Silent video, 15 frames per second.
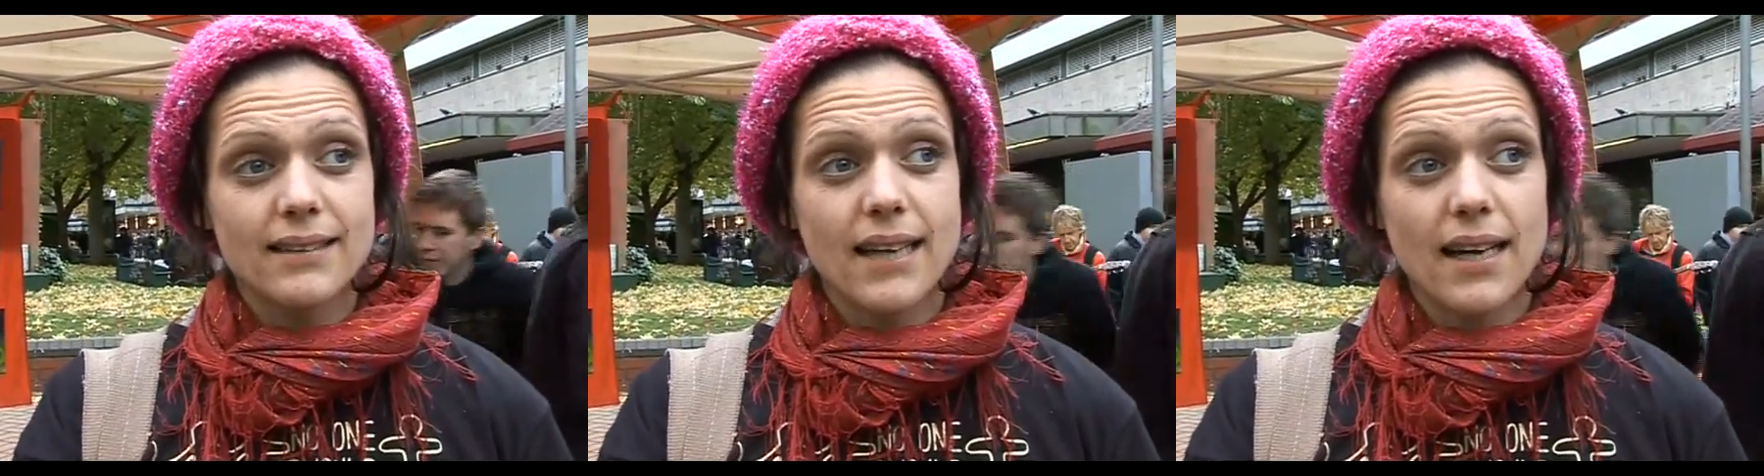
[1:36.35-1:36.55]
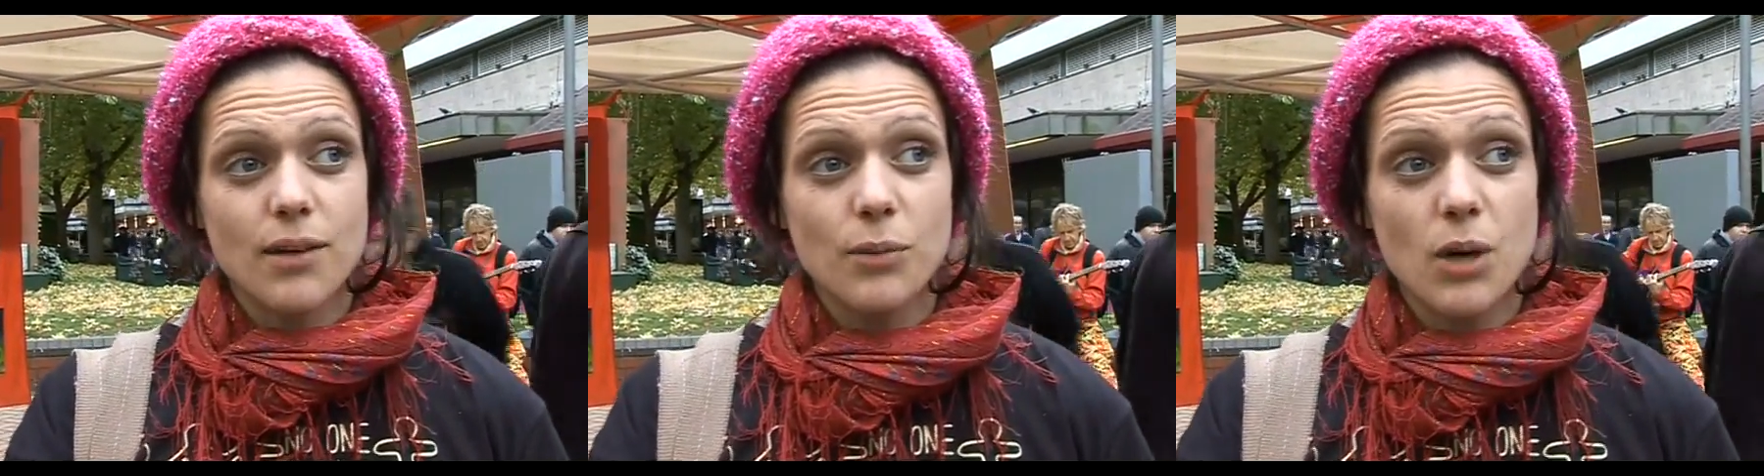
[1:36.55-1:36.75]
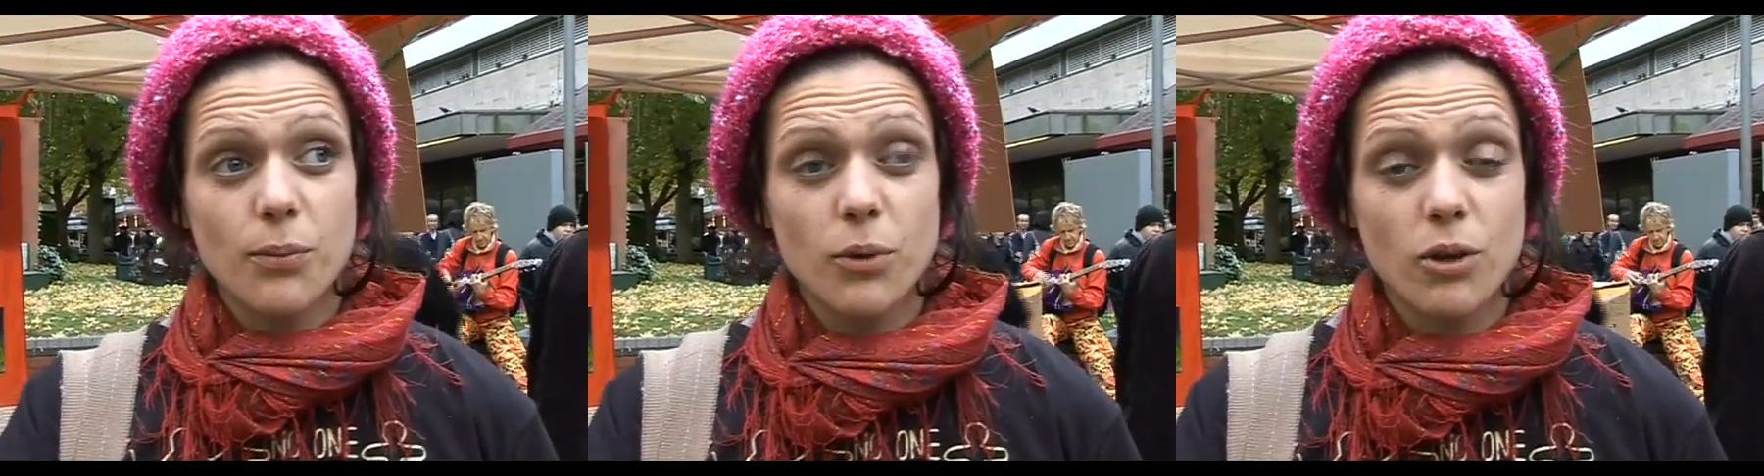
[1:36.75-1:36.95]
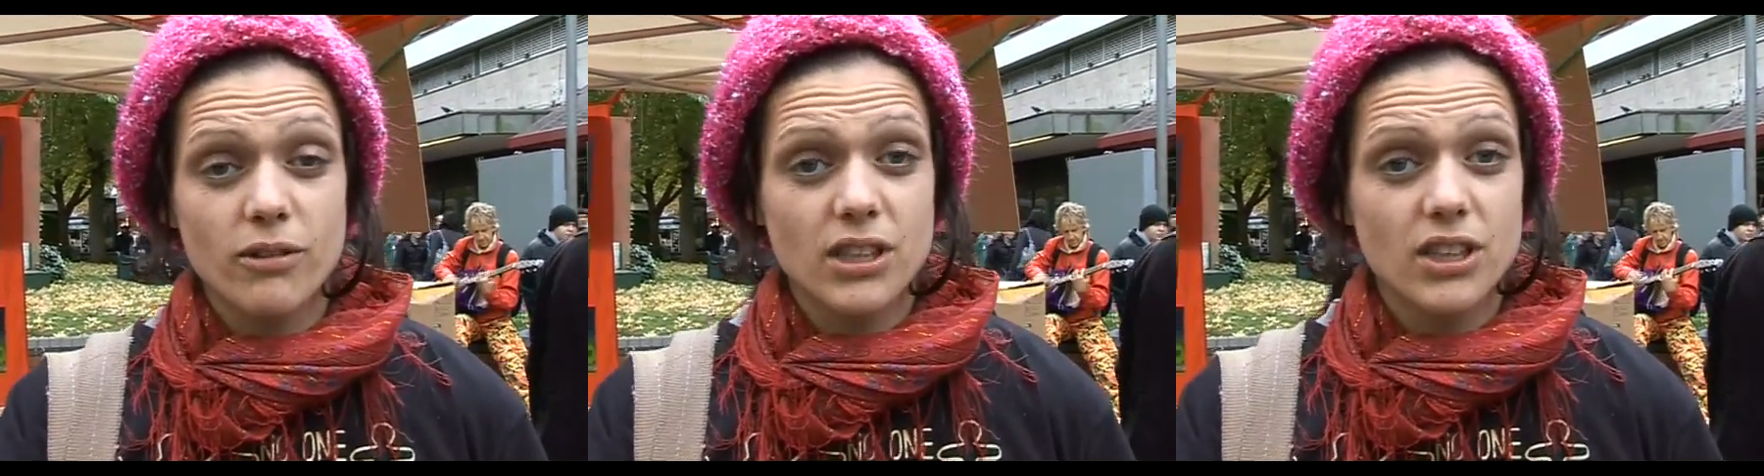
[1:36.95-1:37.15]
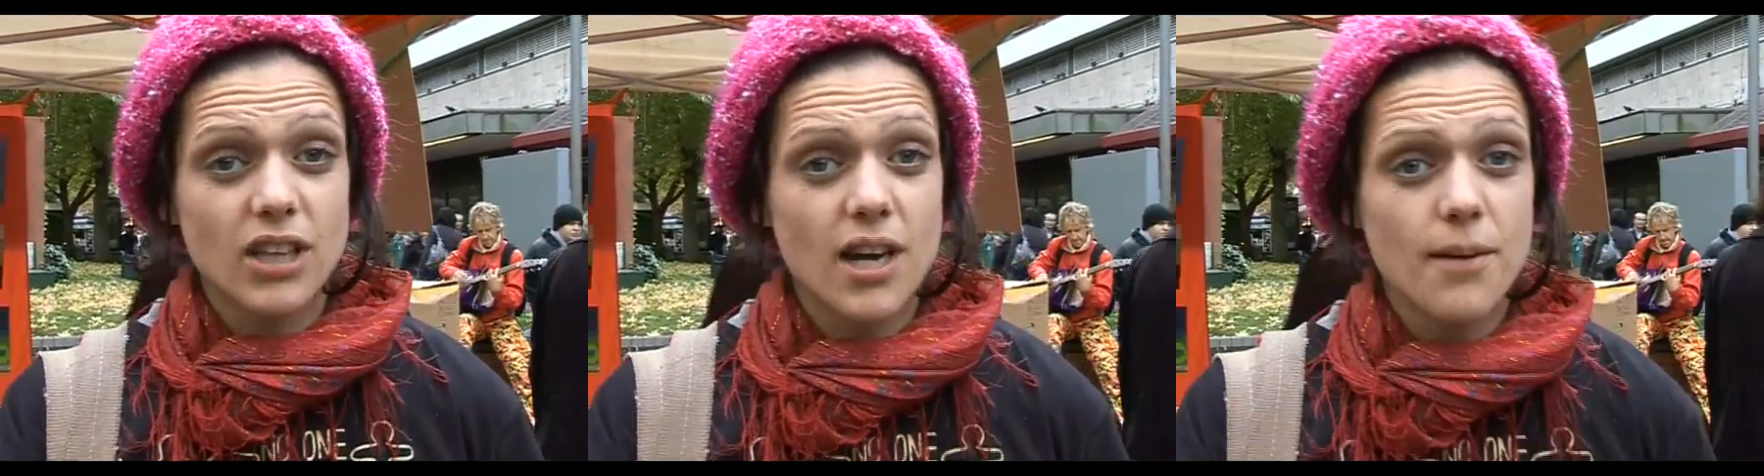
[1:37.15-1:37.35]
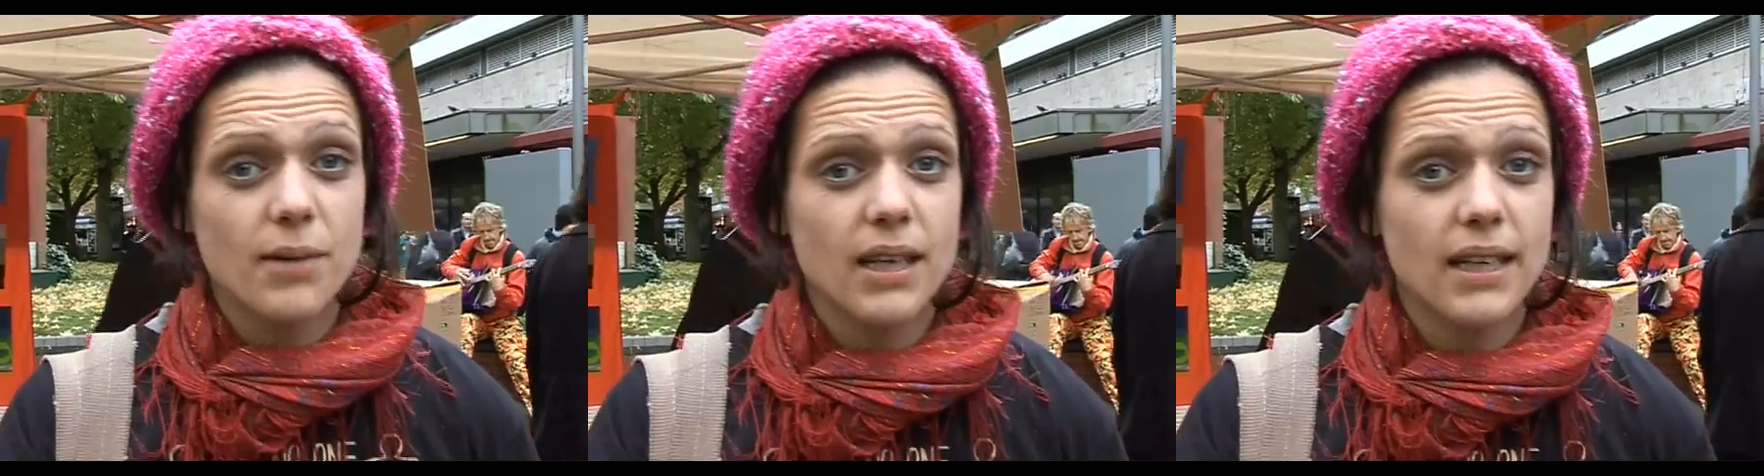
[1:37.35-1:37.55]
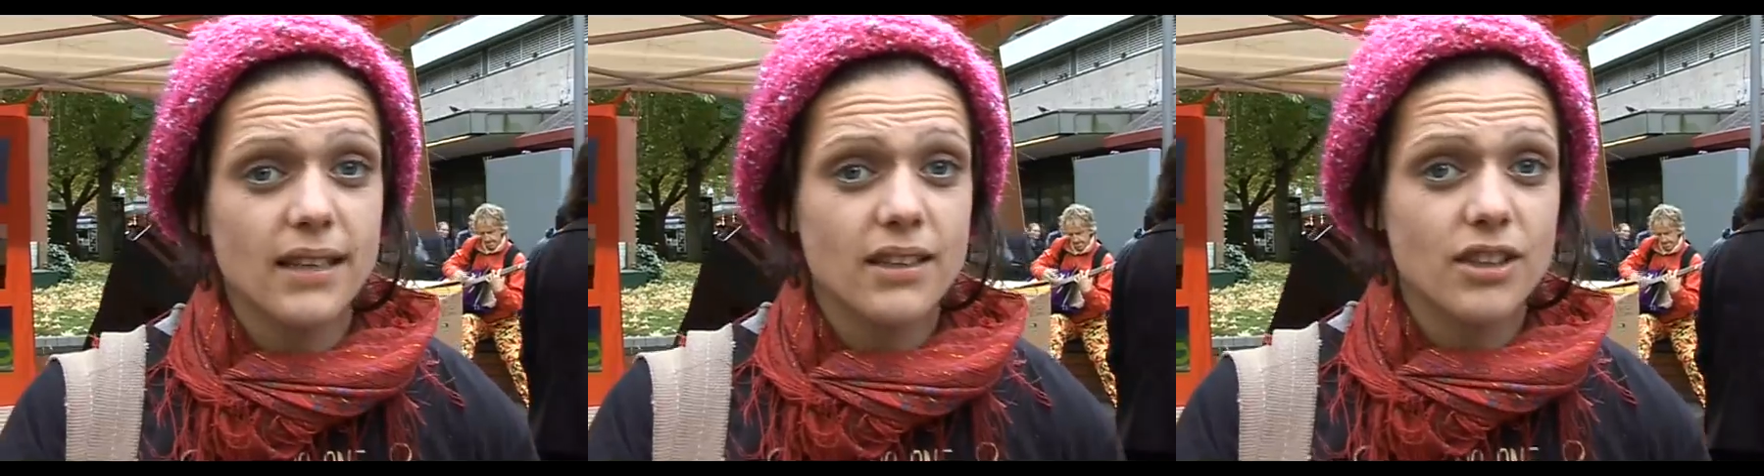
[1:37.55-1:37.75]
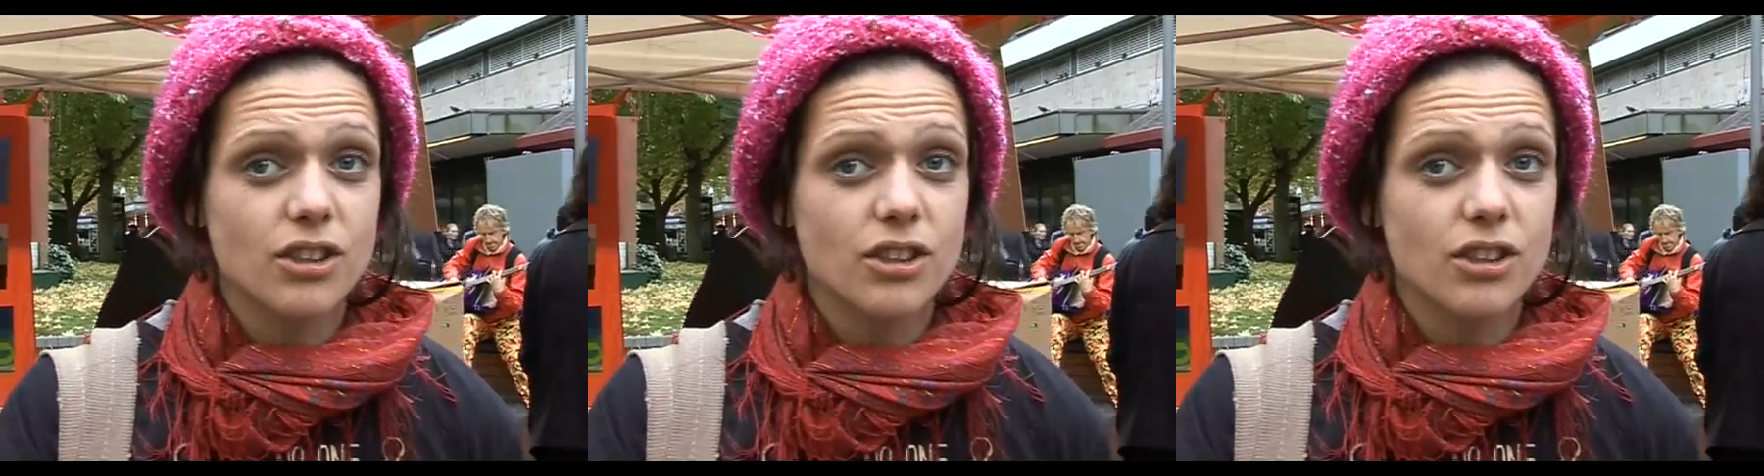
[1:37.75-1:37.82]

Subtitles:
the Second World War in Germany,